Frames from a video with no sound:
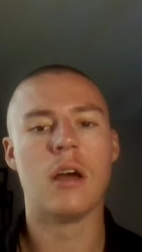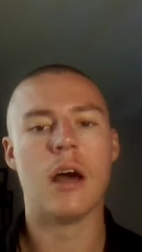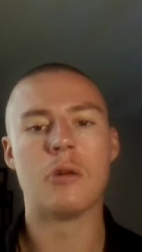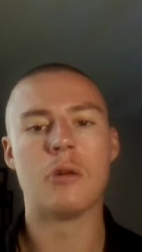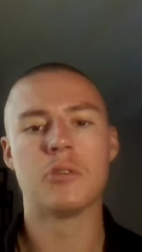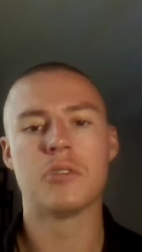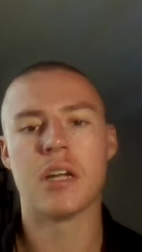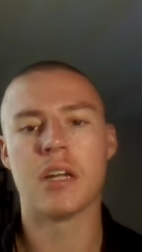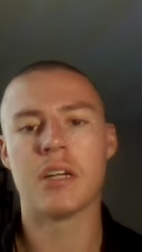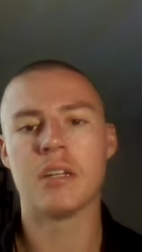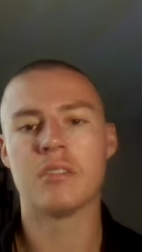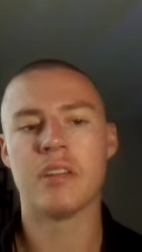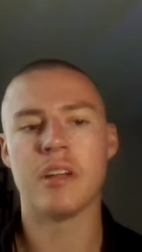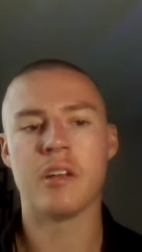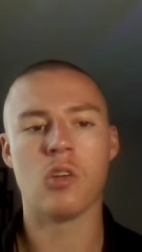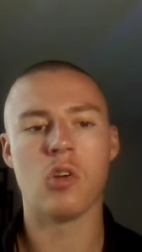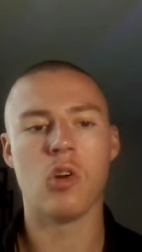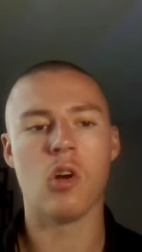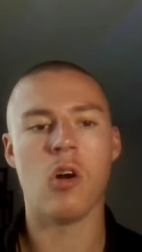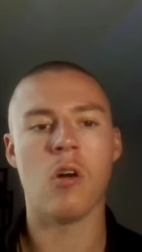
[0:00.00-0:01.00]
Outside of
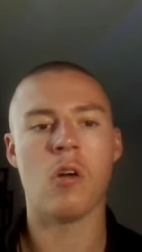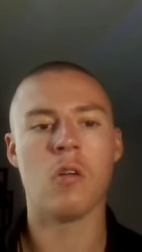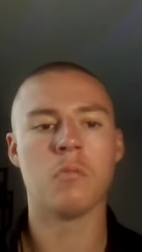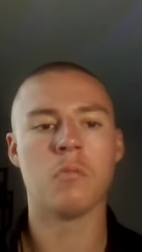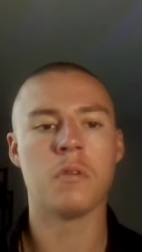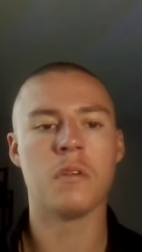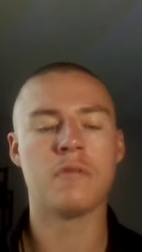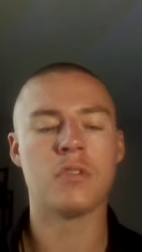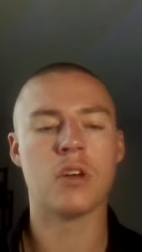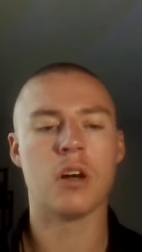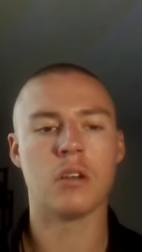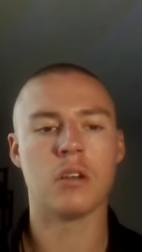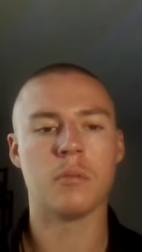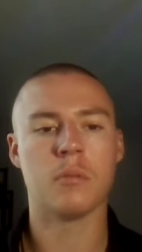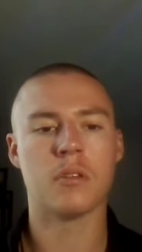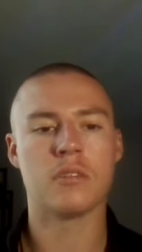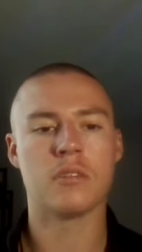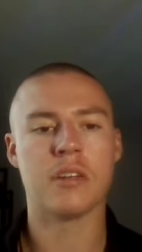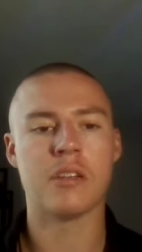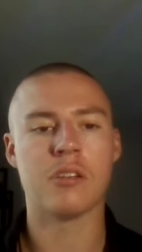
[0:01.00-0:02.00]
Taylor Hall, we've talked
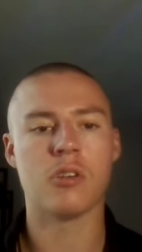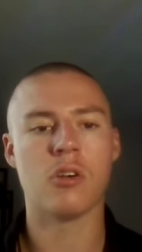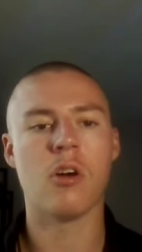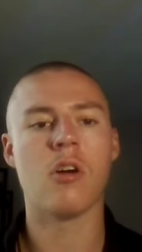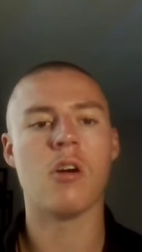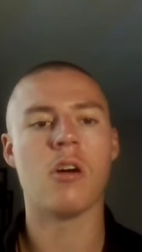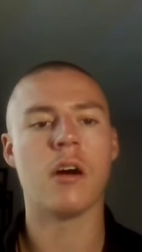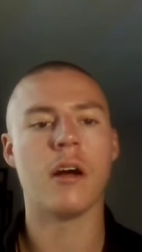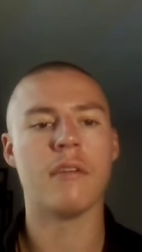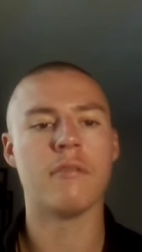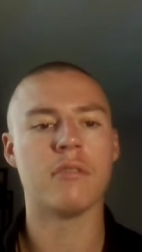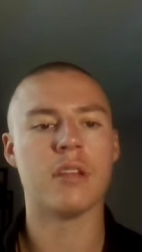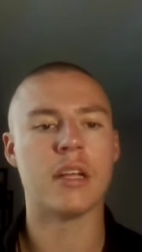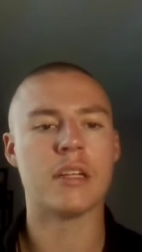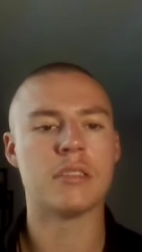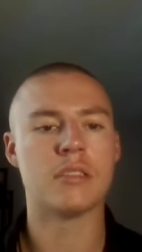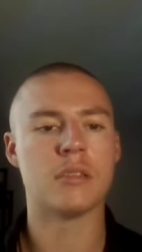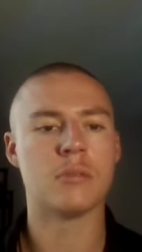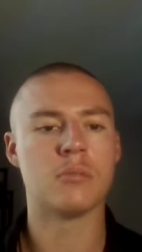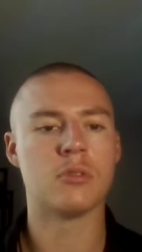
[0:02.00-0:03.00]
about Taylor Hall. I've
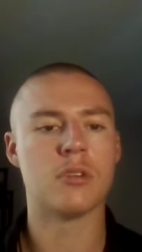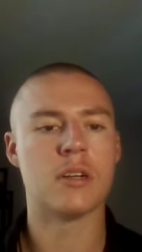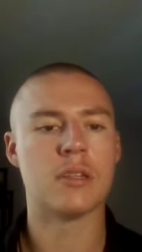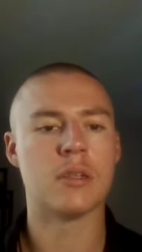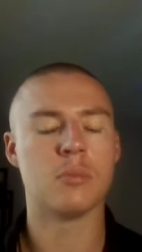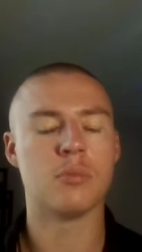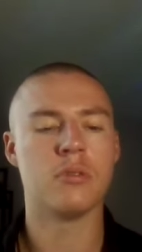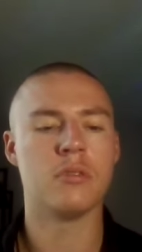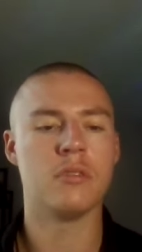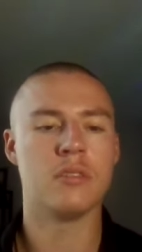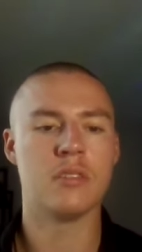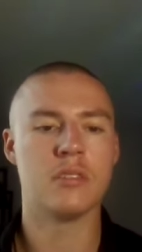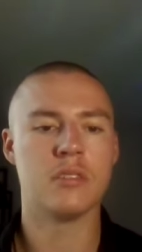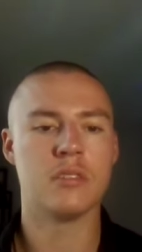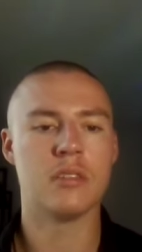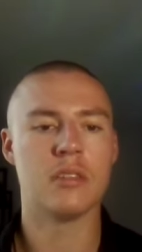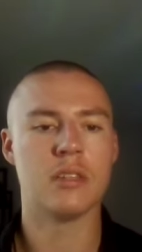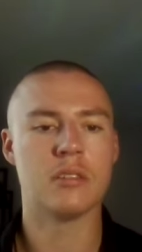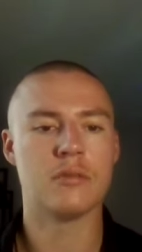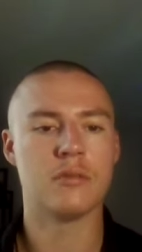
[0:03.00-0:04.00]
liked him throughout the
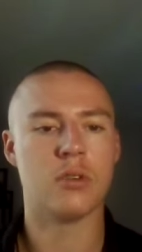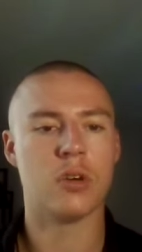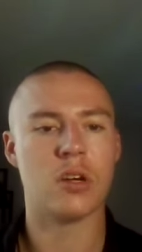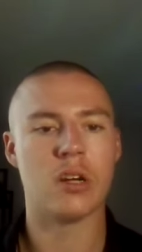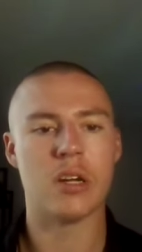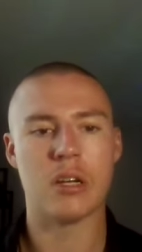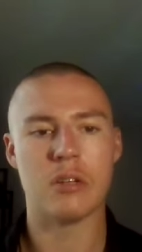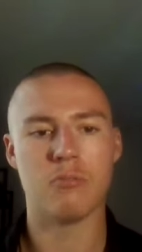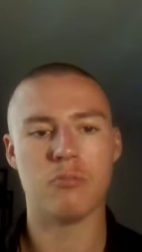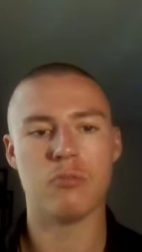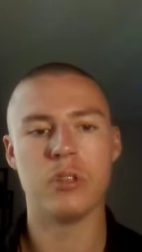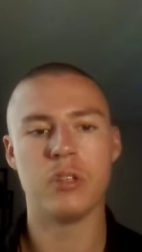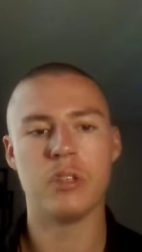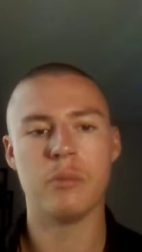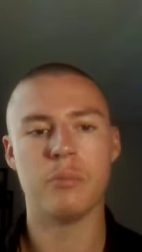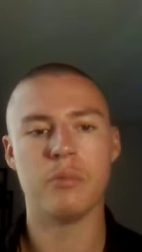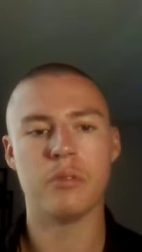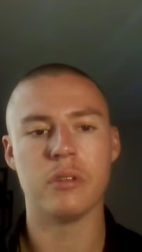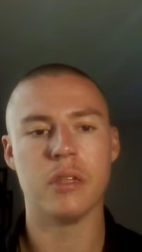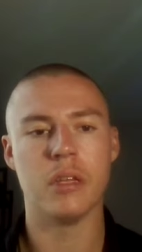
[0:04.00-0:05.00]
preseason thus far. I
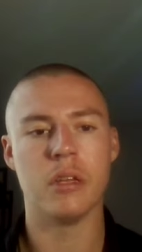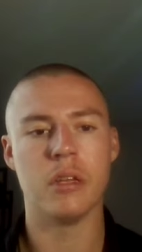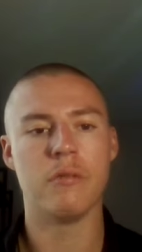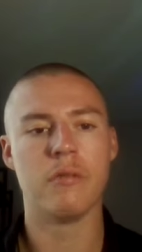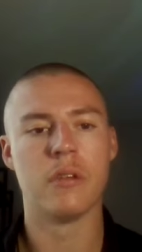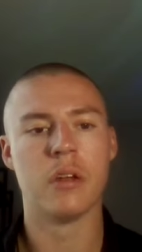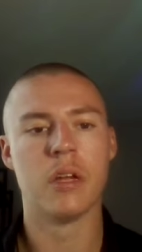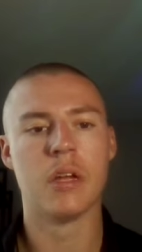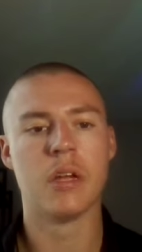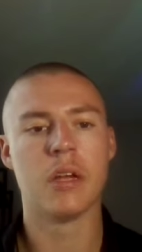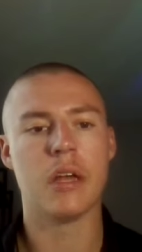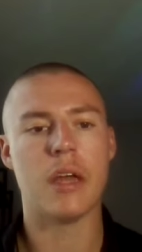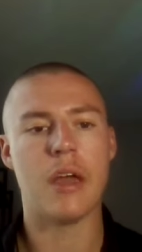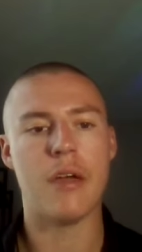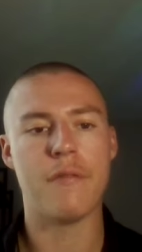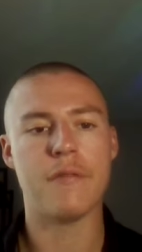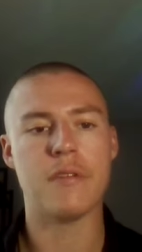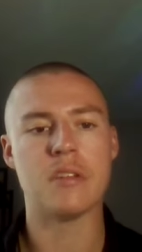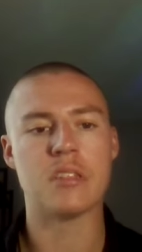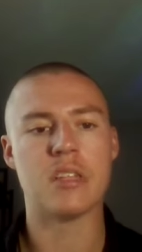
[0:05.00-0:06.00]
really believe
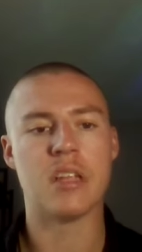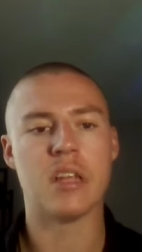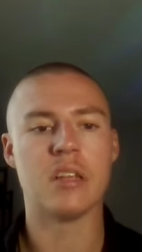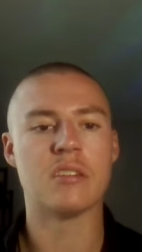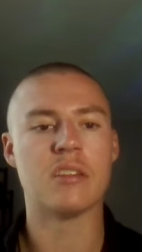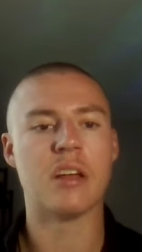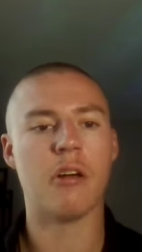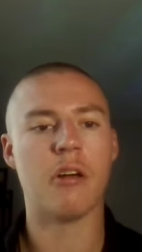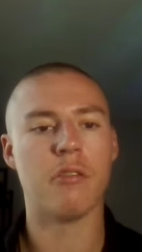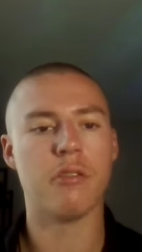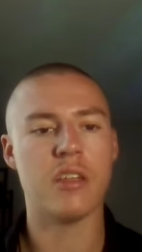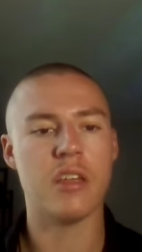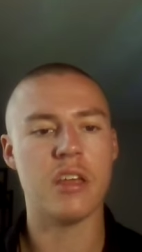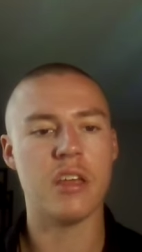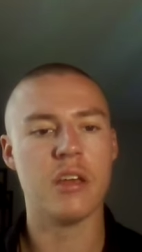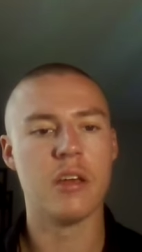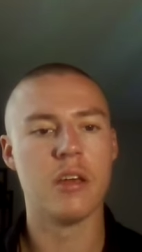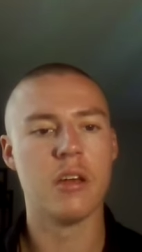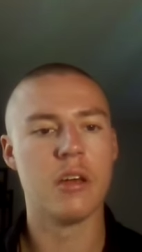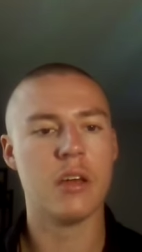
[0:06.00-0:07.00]
if he stays
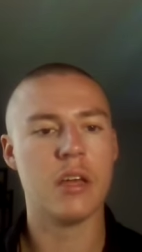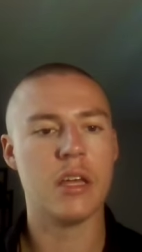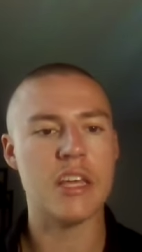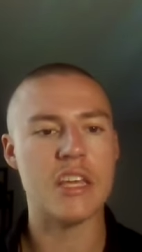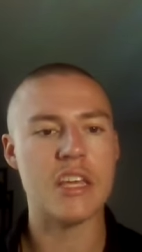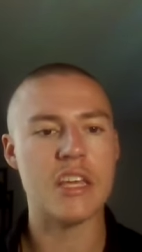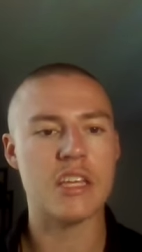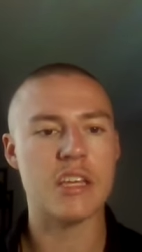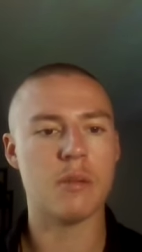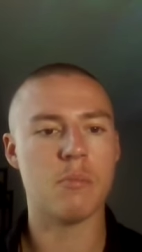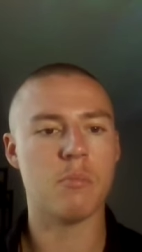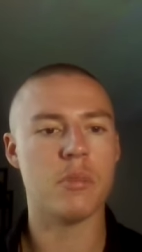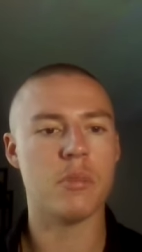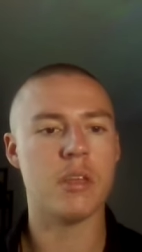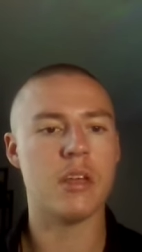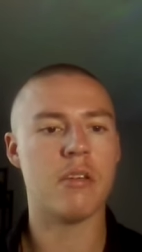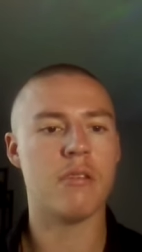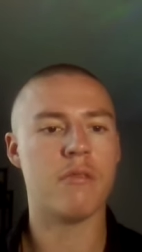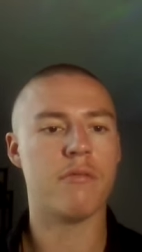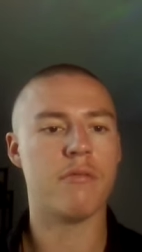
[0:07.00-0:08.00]
healthy, he can
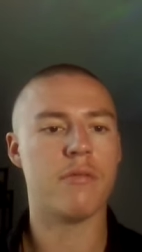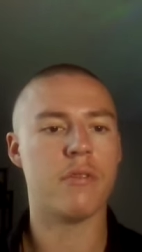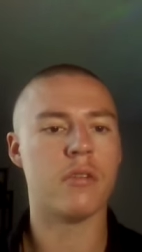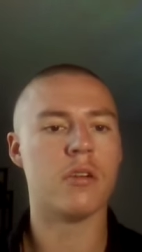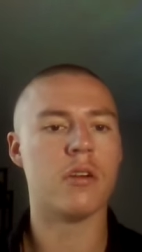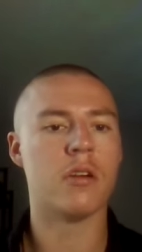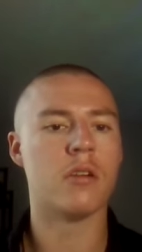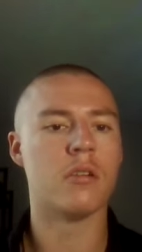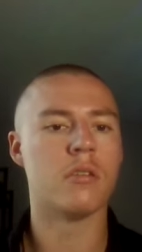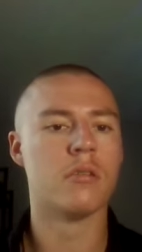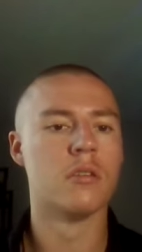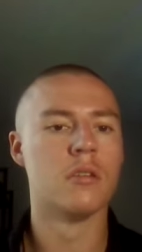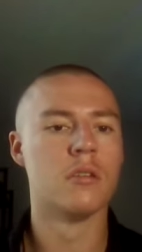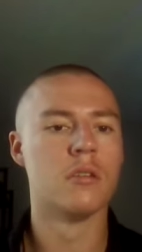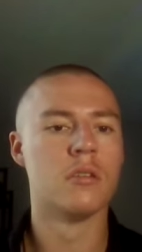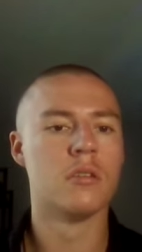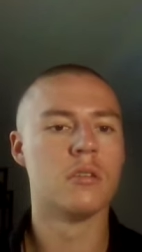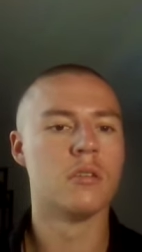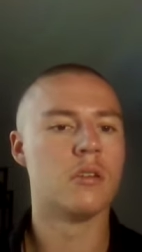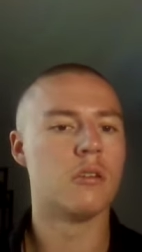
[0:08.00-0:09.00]
be in for
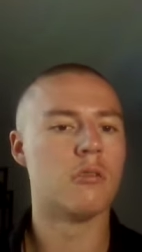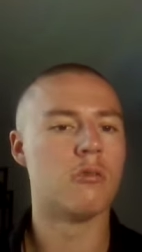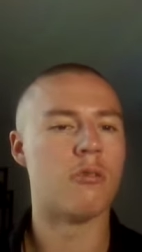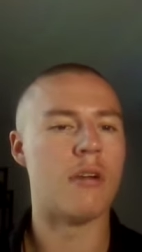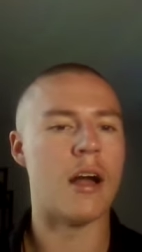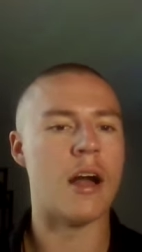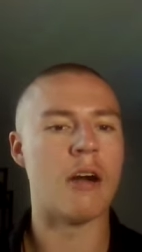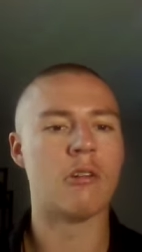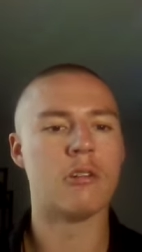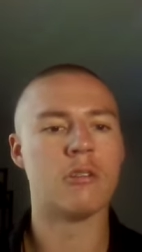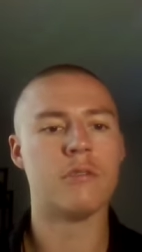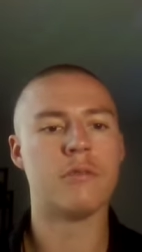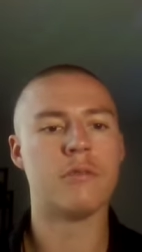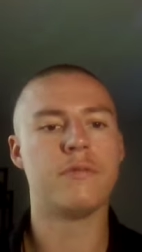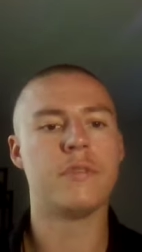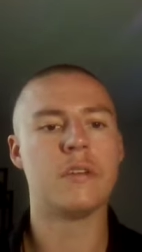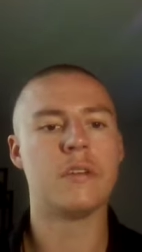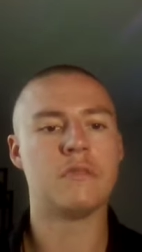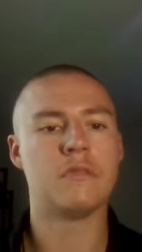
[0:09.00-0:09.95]
round of